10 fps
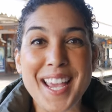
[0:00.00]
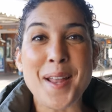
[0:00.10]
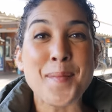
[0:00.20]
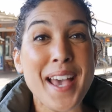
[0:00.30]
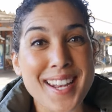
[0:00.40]

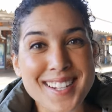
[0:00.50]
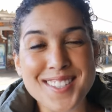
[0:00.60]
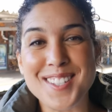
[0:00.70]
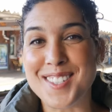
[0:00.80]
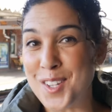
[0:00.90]
and I'm headed
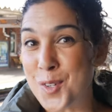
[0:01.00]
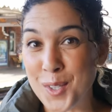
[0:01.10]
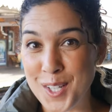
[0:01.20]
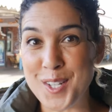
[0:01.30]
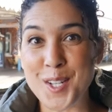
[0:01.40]
into
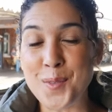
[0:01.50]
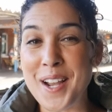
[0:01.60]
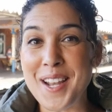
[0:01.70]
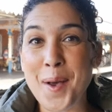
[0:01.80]
central London right